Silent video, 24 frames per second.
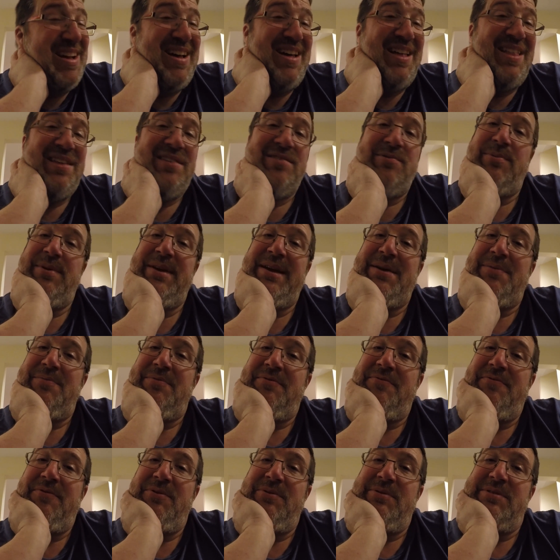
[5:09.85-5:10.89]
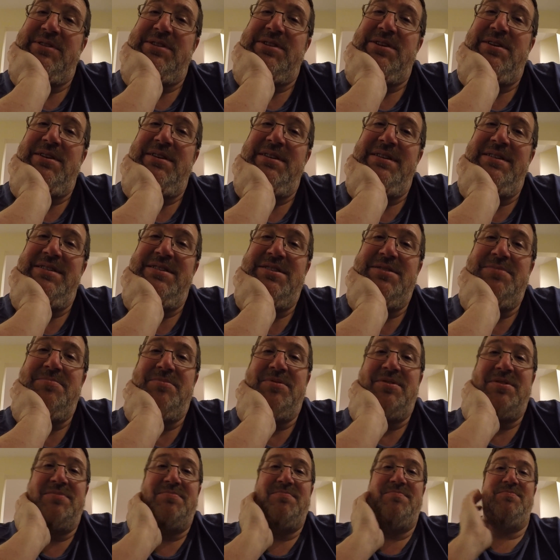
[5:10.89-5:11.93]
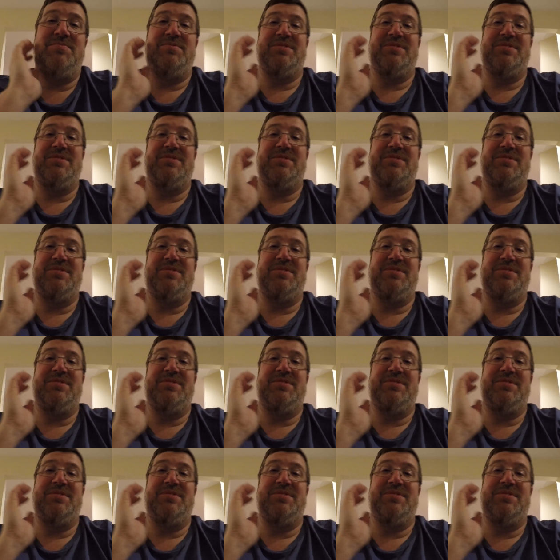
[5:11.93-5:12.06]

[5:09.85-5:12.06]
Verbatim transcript: Uh, this week, I want to focus on some of the